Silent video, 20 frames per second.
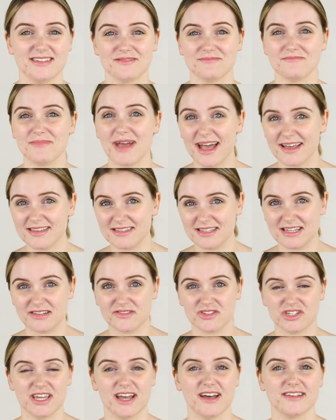is
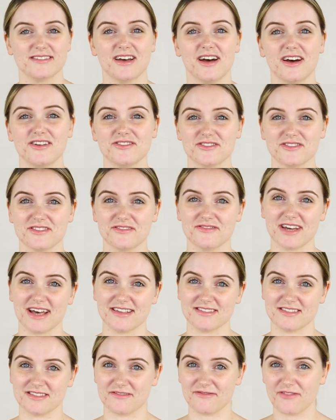massive. She has hundreds of
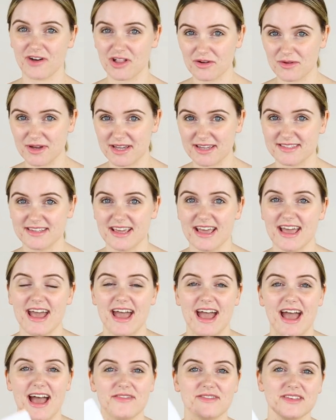thousands of followers,
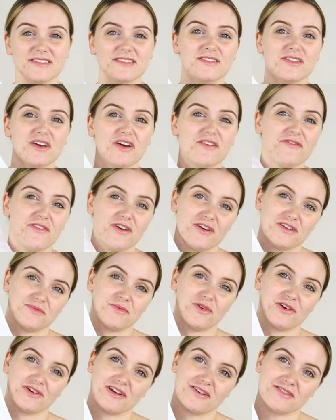and this is her first
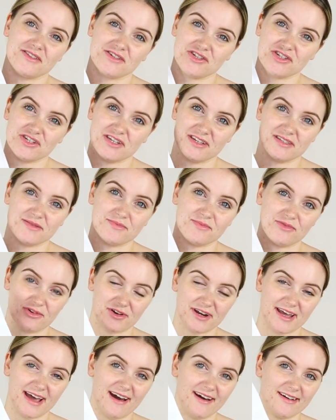product that she's
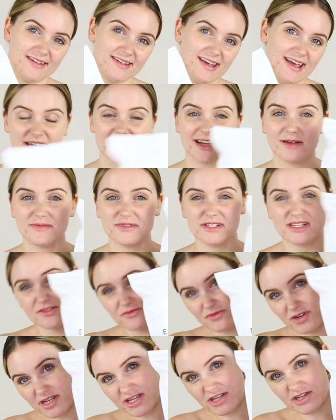brought out. It comes in this
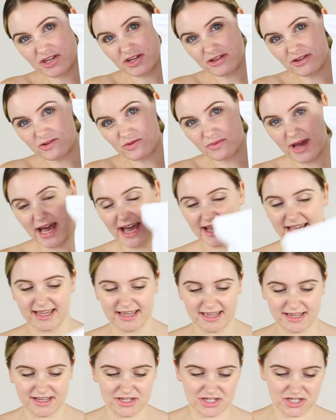really cute little
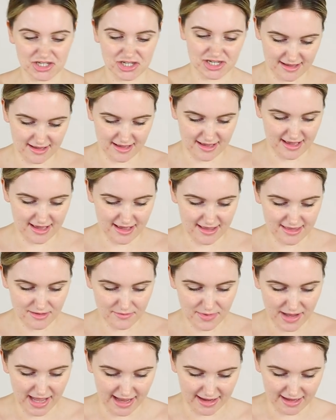package. In the
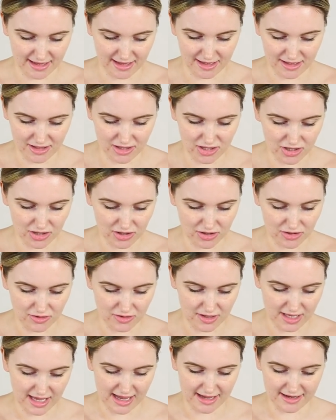package,
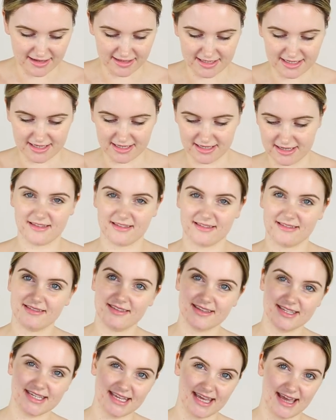you get
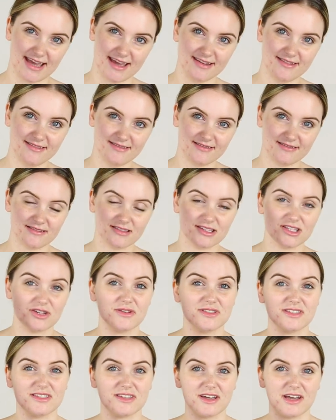the tan. So
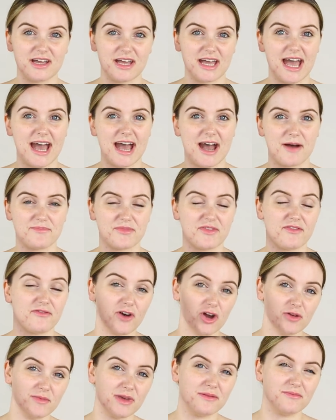it's a
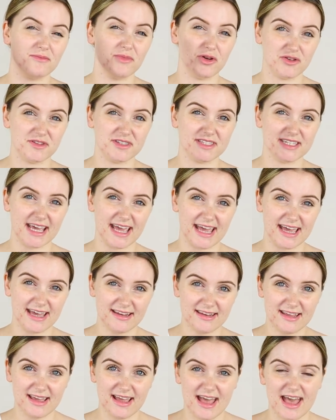foaming mousse
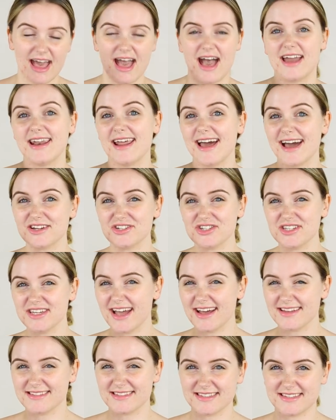tan, and it actually
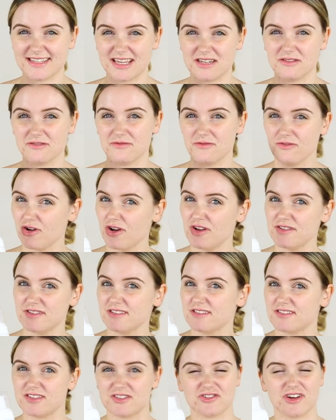has the scent of
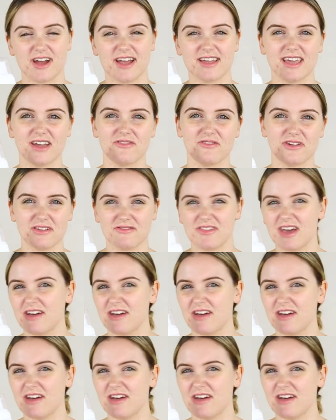roses to try and get rid of